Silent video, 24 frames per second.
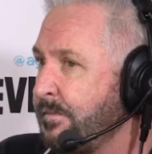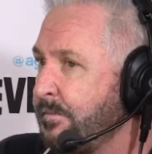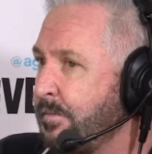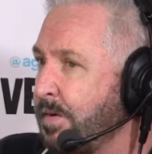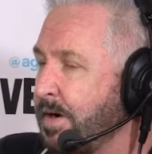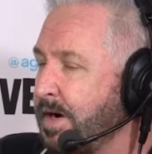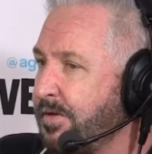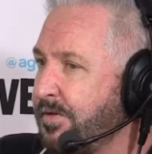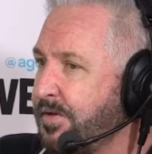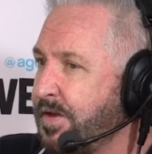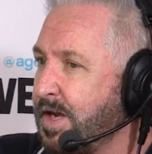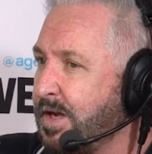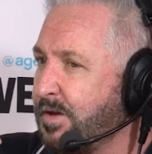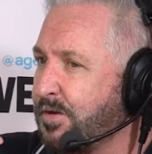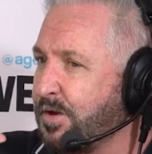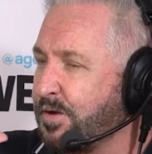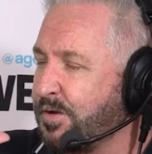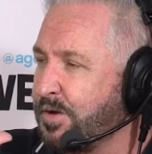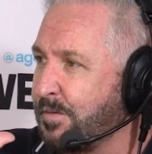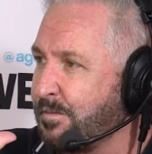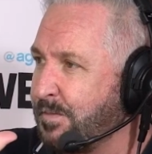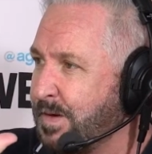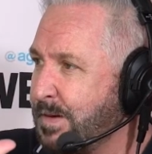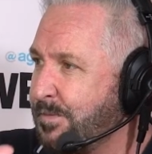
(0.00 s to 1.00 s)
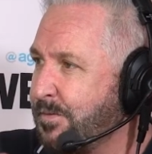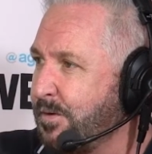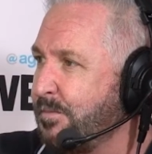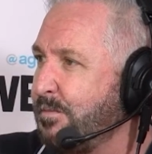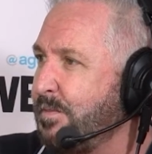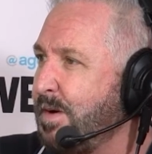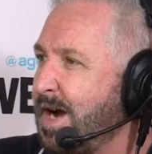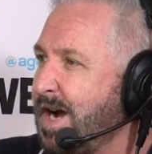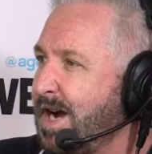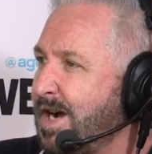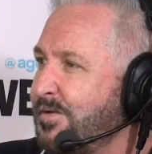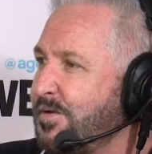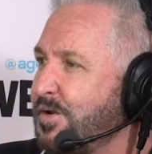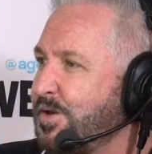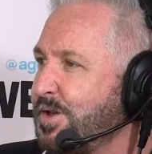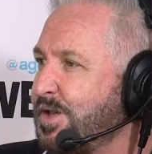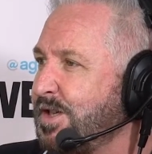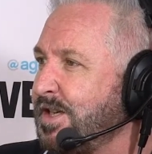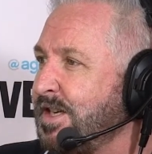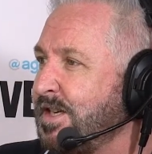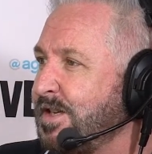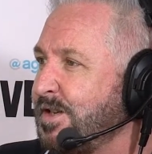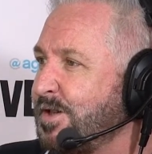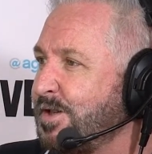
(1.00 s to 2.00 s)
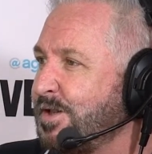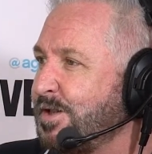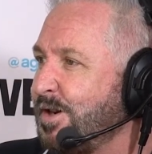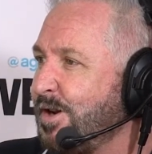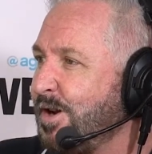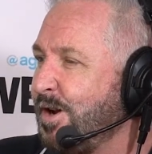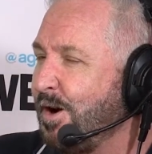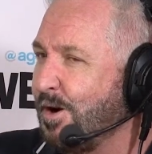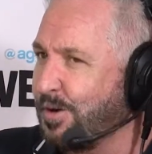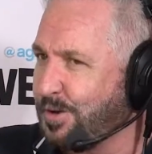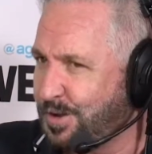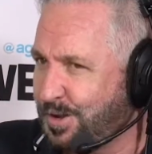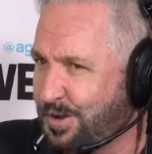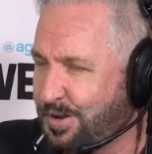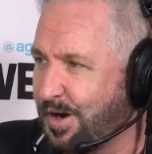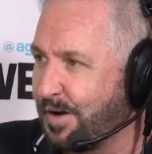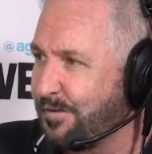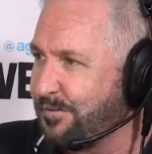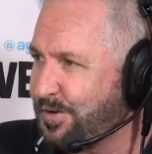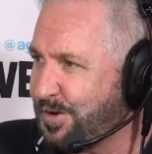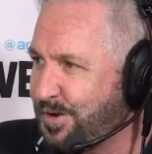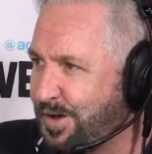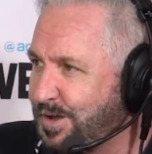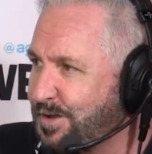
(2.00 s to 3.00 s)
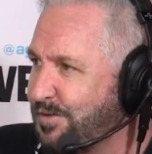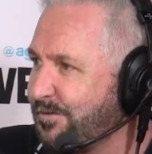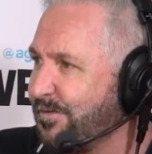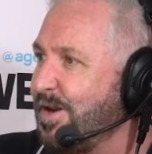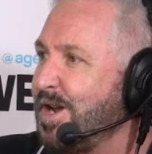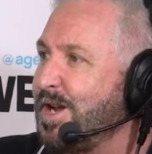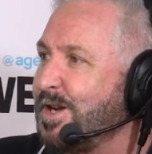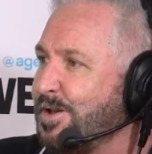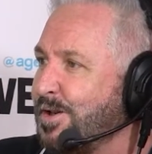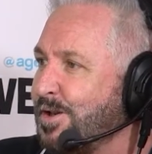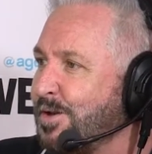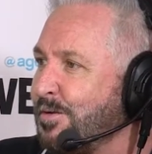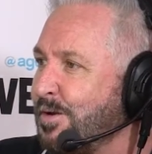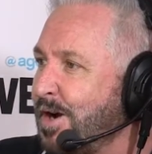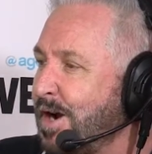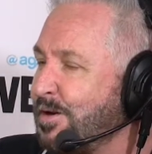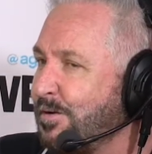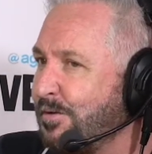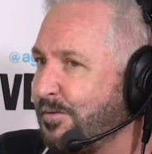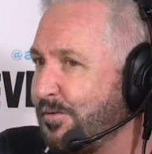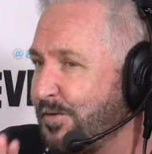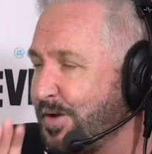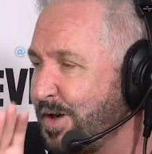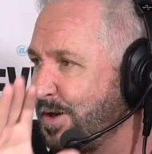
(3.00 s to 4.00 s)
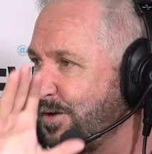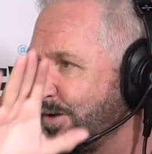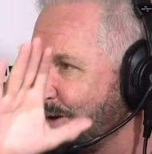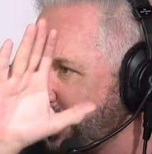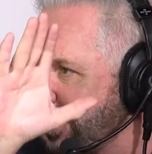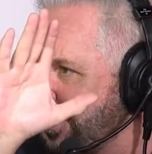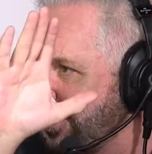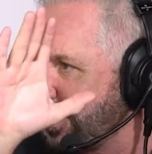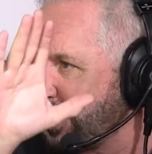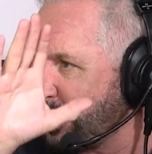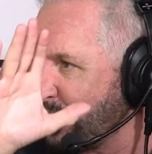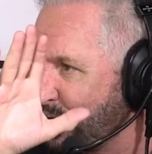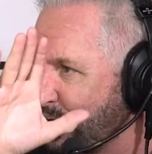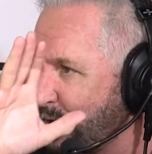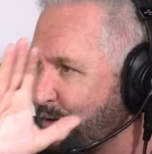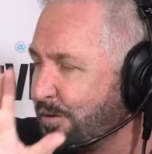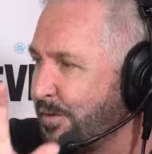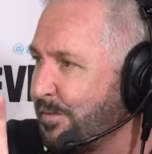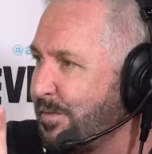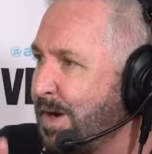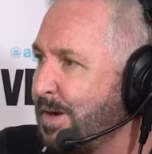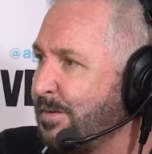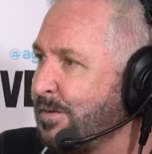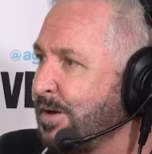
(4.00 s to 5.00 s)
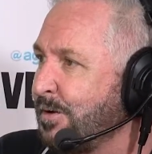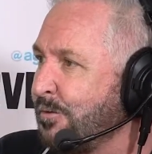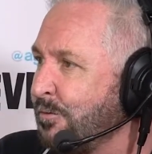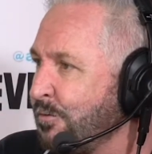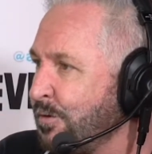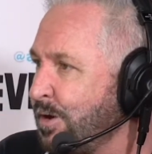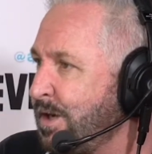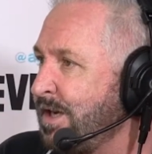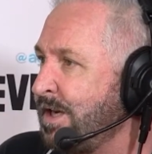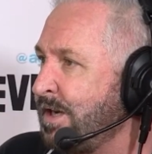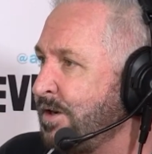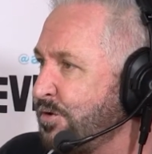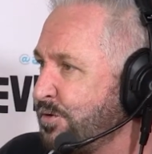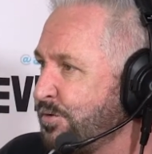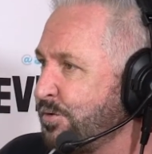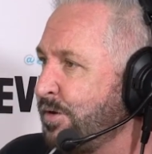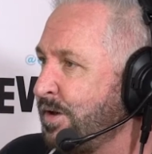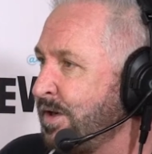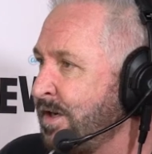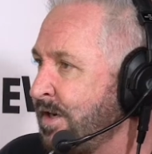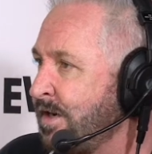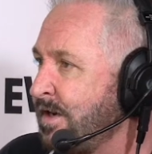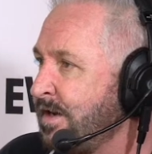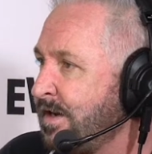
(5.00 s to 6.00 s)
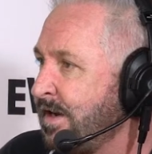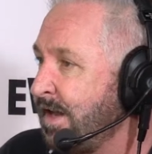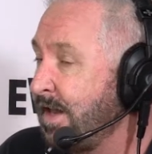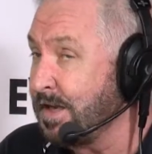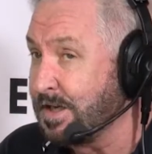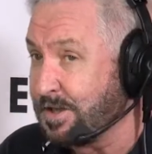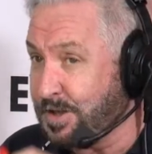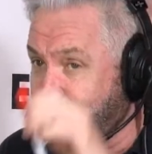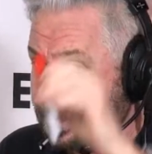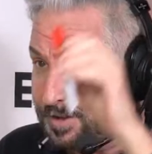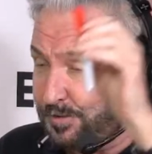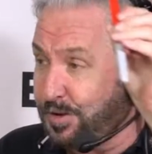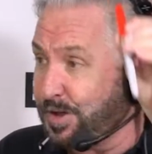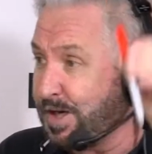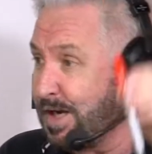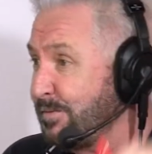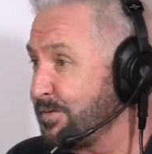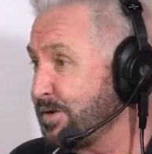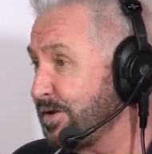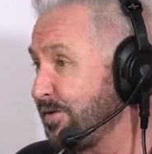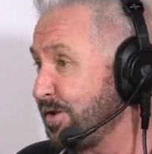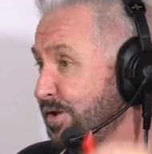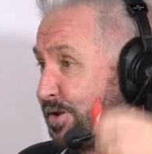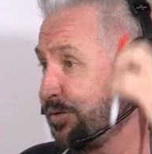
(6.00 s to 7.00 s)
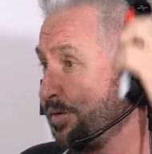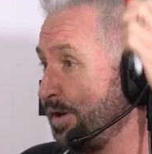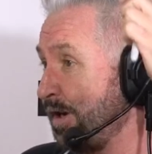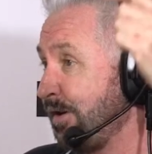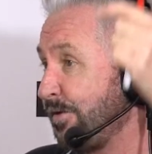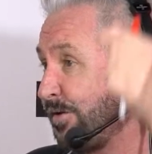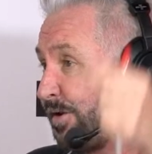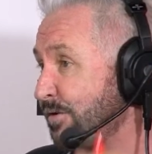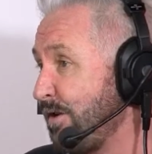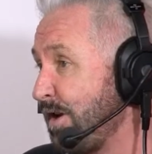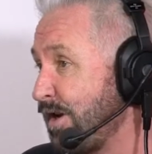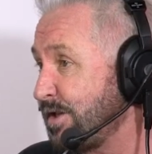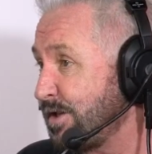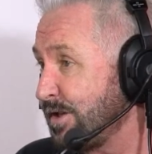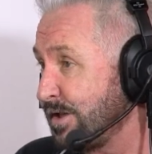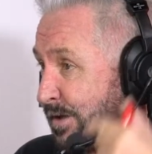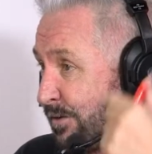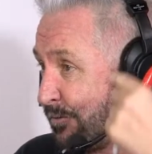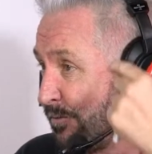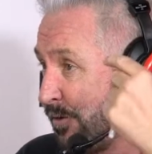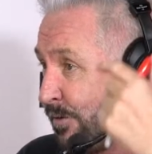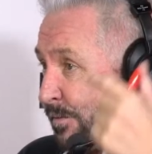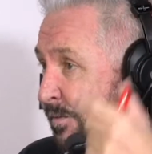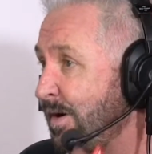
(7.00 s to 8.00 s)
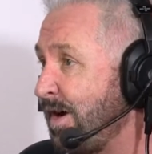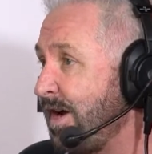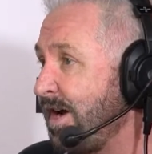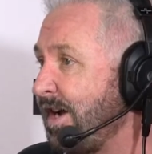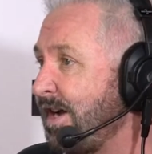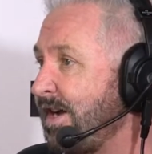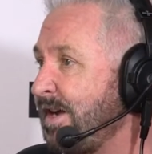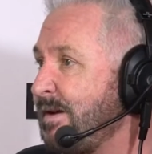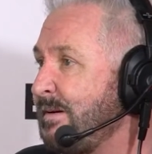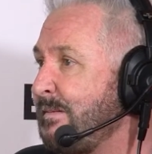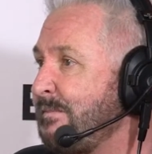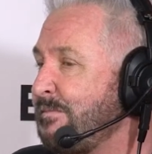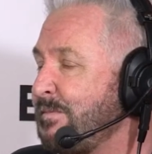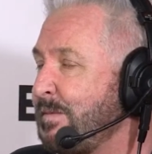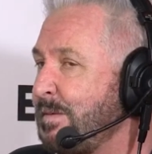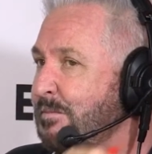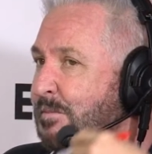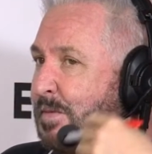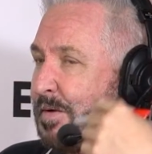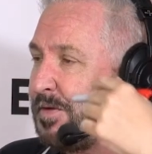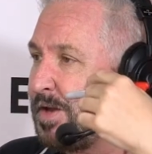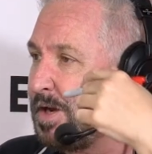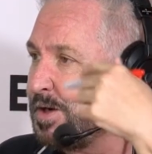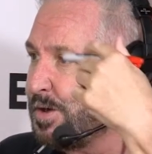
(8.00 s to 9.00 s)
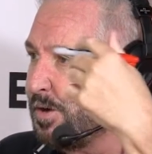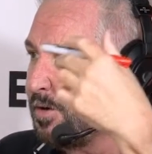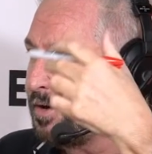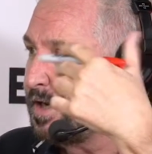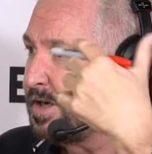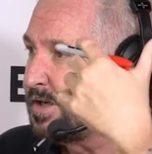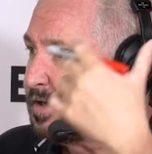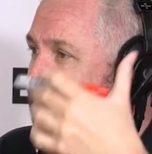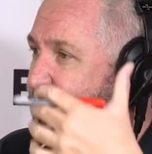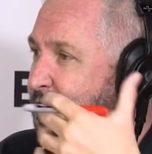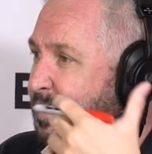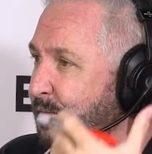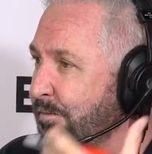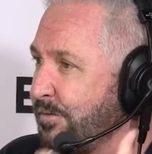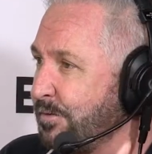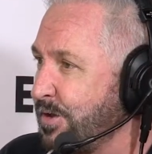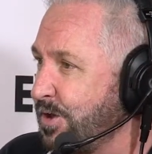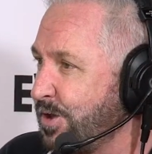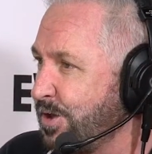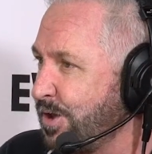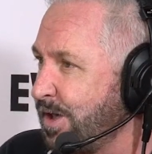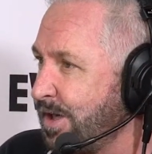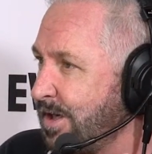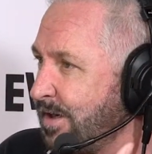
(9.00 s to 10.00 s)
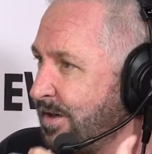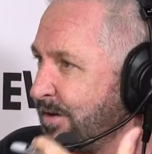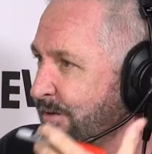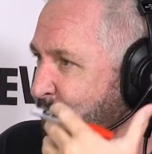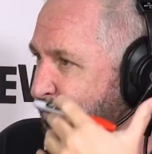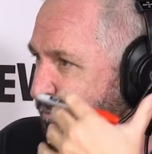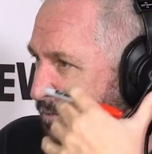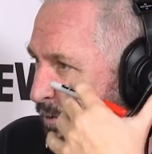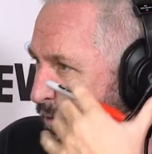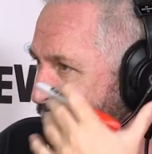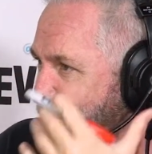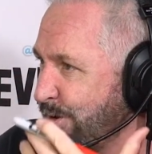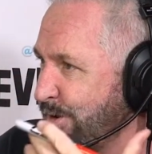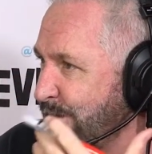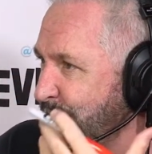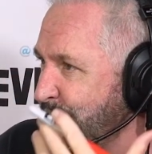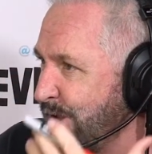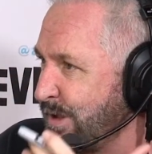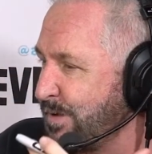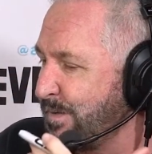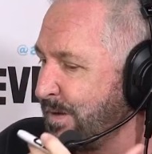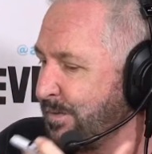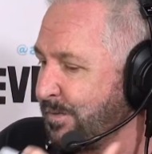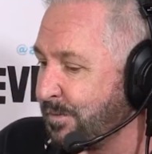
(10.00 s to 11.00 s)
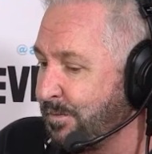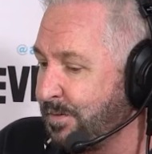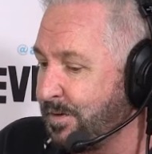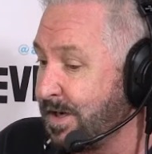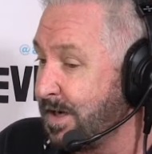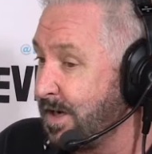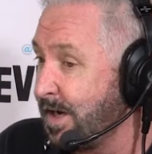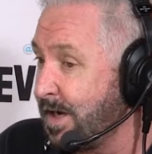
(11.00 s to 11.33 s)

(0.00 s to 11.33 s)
But I think that the people behind the scenes are of such value. I don't think that the general public really, truly, like, they see the names on the screen, on the credits that they roll by. But they don't actually appreciate the roles that these people play.